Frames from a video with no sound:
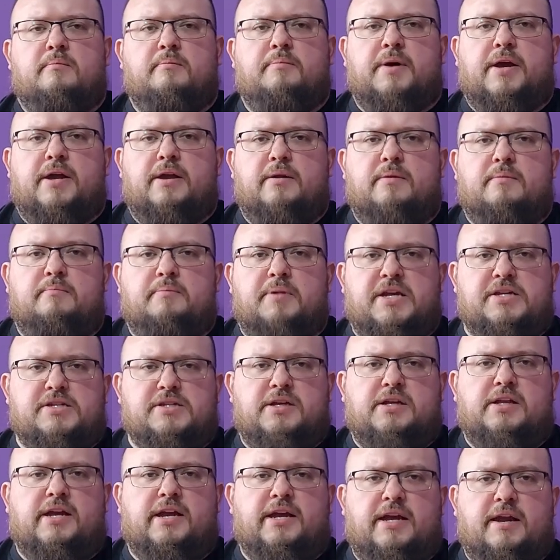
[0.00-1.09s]
but
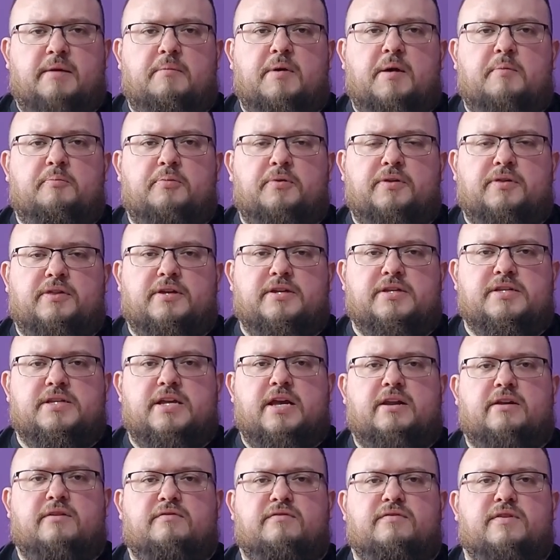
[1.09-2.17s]
basically I came up with a
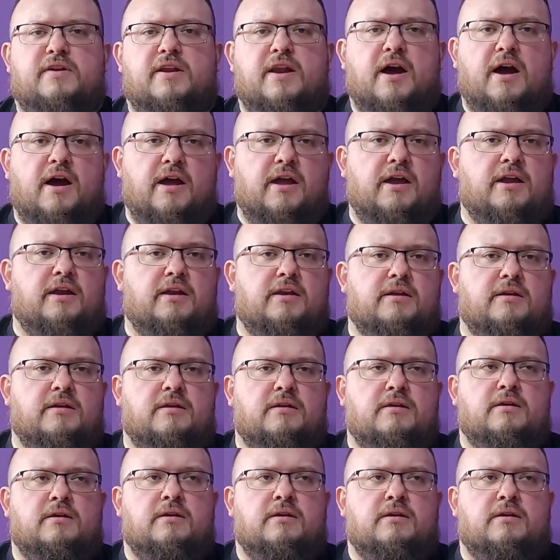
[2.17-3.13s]
set of 9